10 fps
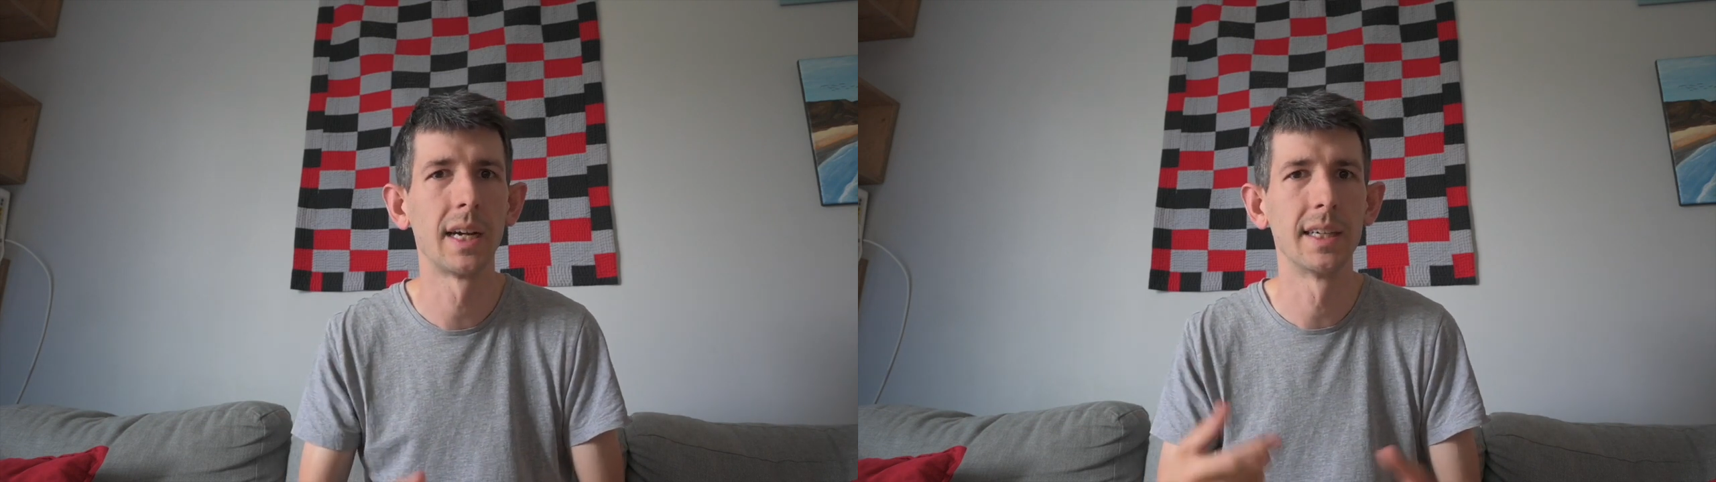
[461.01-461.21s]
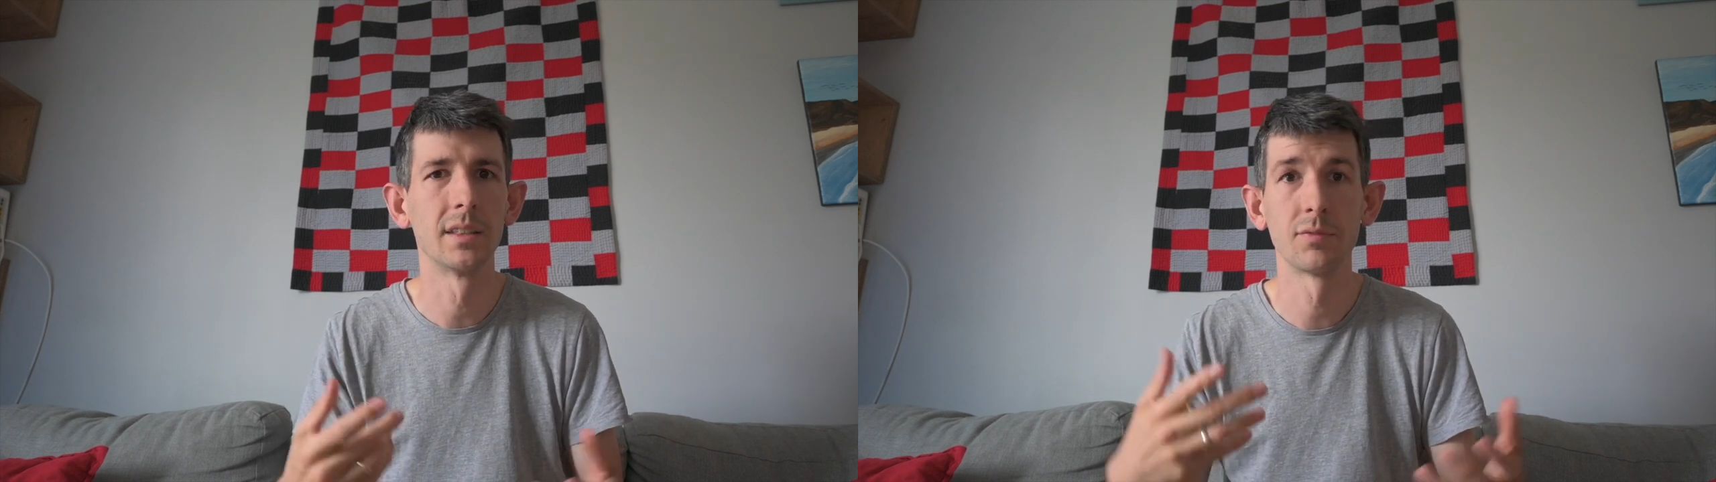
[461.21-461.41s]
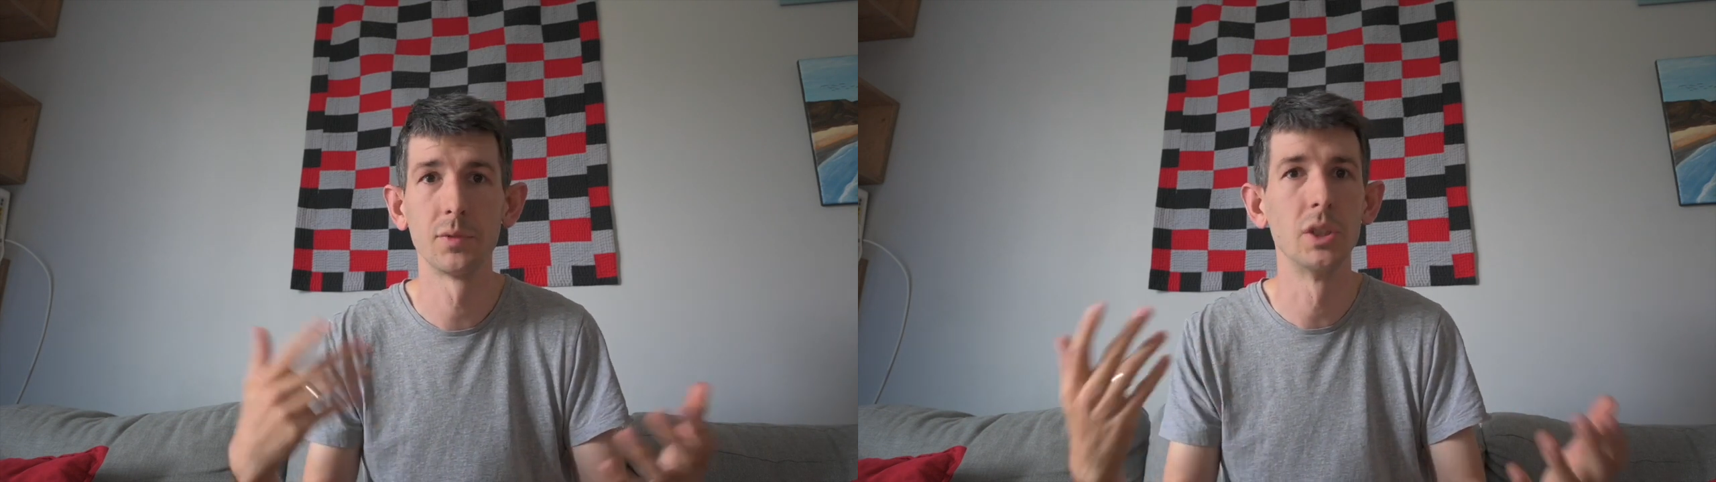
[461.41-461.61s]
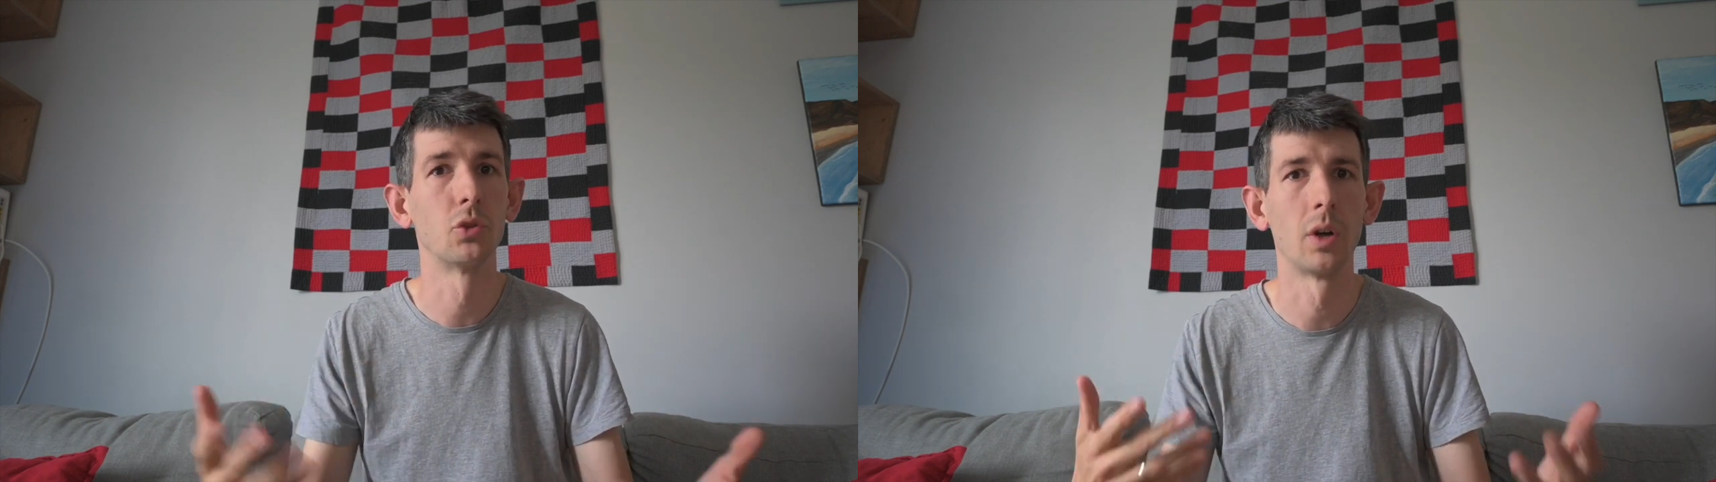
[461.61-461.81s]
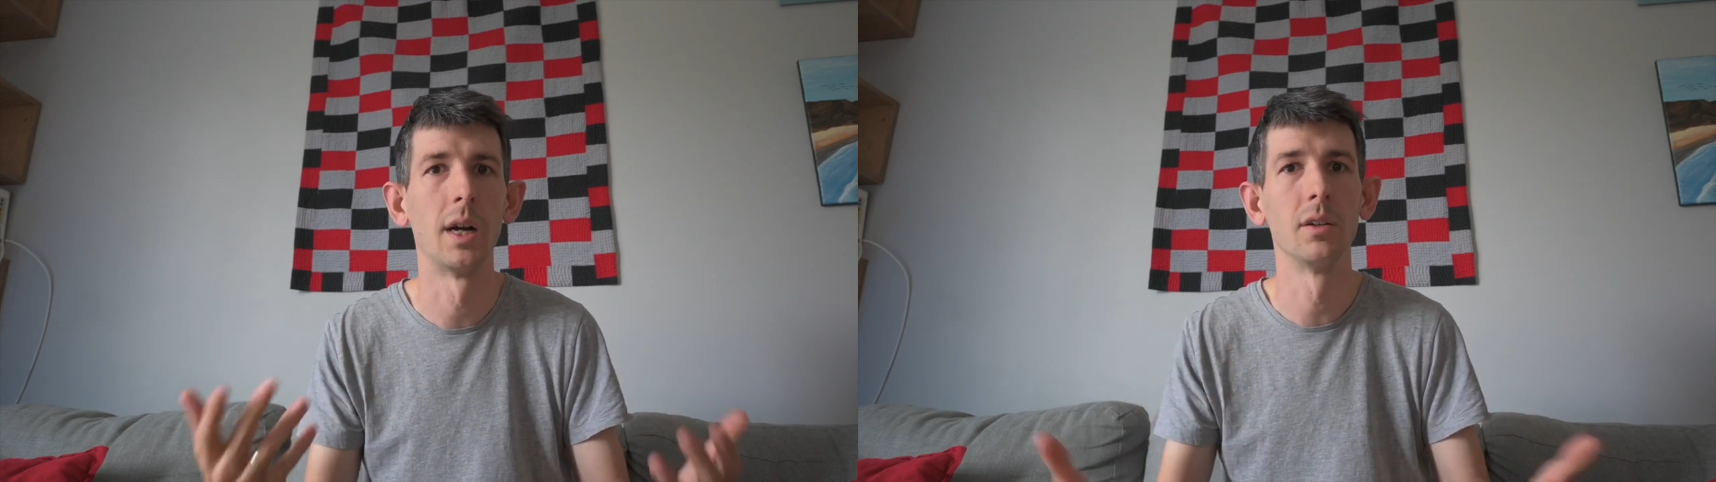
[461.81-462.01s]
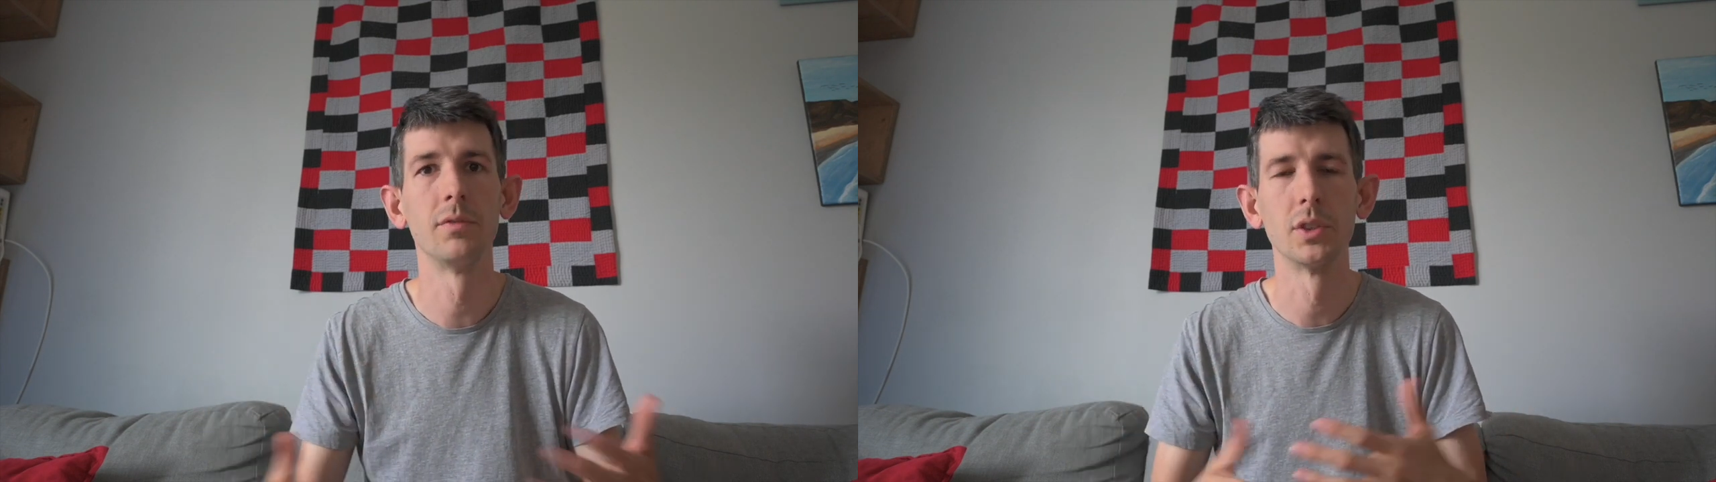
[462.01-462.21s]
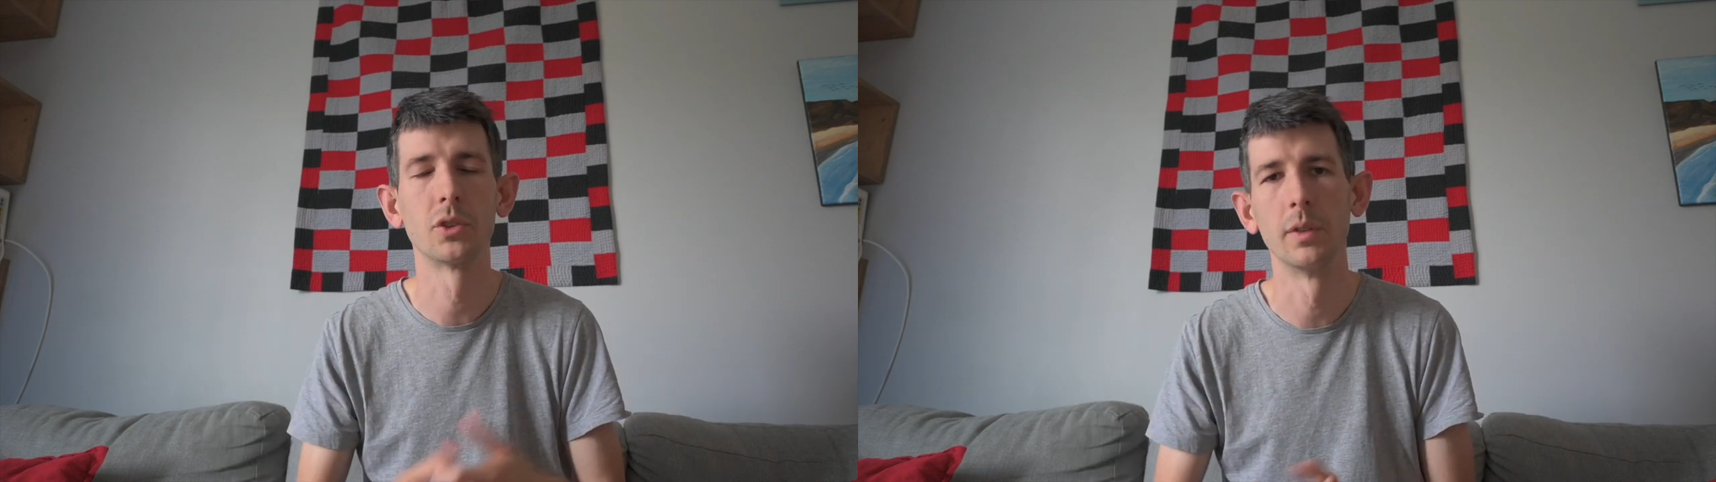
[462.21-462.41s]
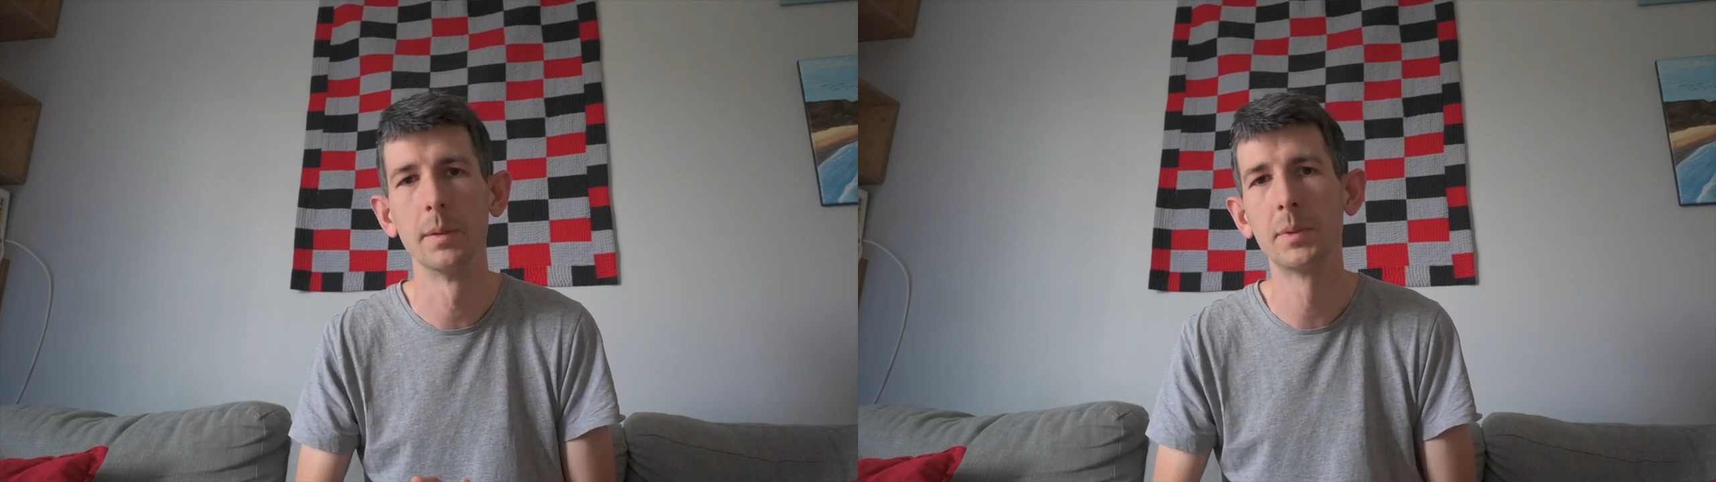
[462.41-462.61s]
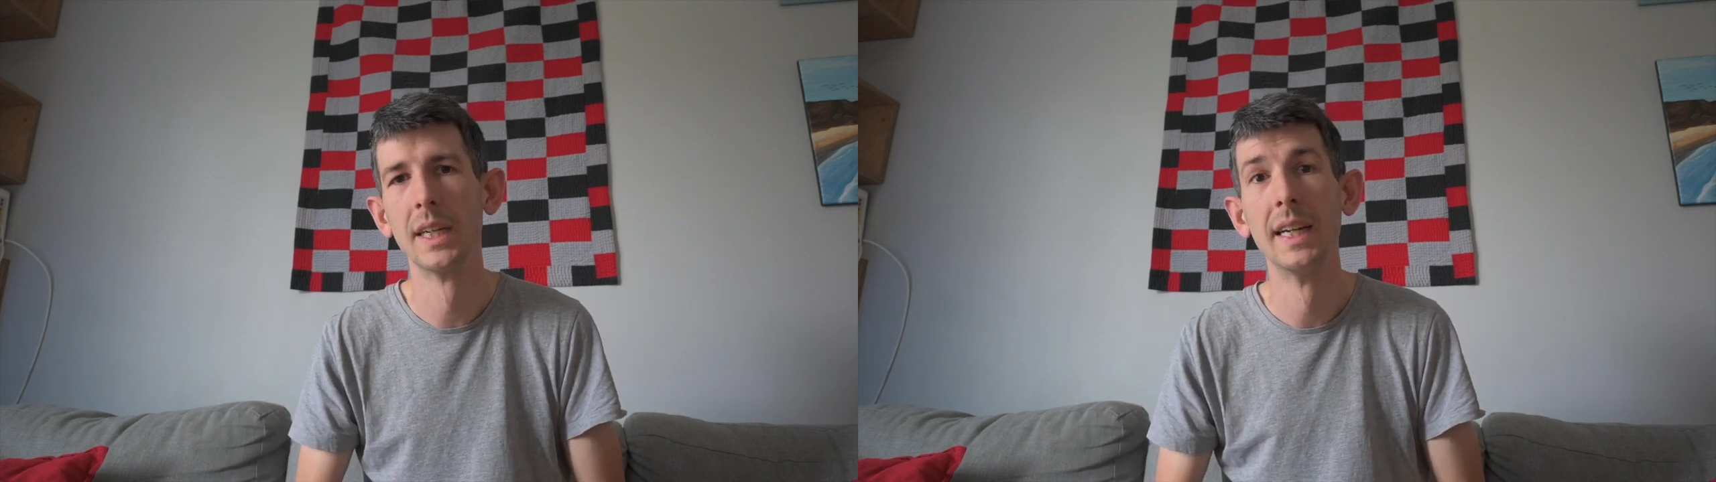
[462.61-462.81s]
at free trial for Scribd,